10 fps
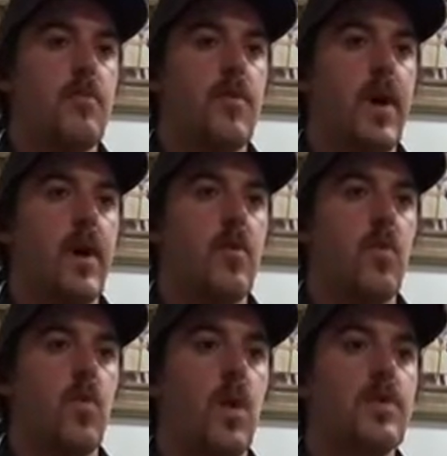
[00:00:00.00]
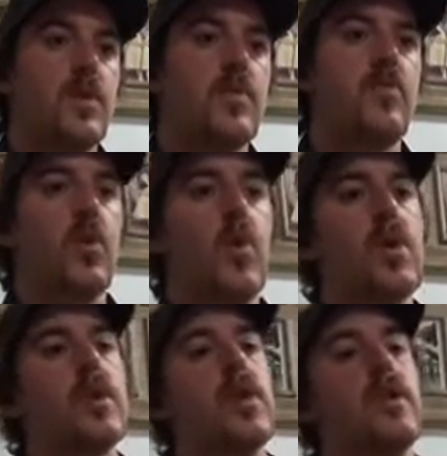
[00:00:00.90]
But once it's
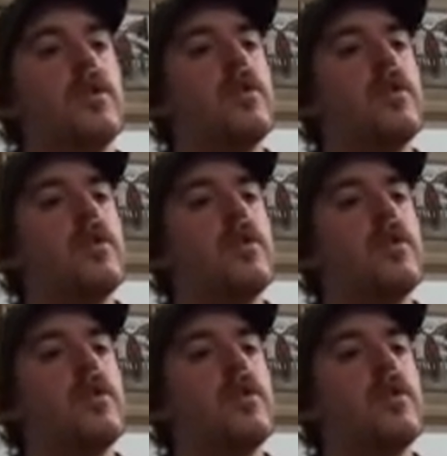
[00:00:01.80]
broken in,